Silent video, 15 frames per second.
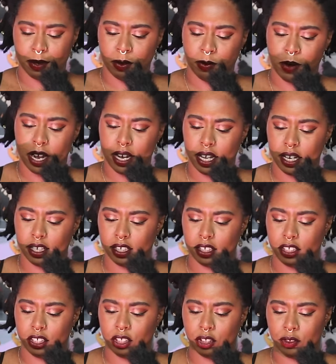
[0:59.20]
I'm waiting
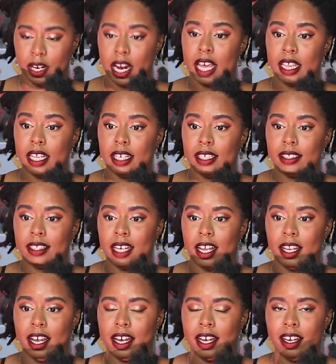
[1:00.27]
to drink this. I
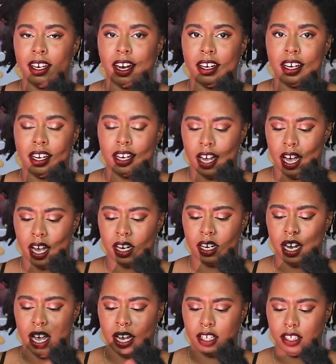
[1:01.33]
like got it at
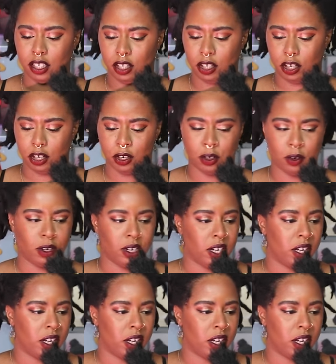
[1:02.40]
Hex and Co.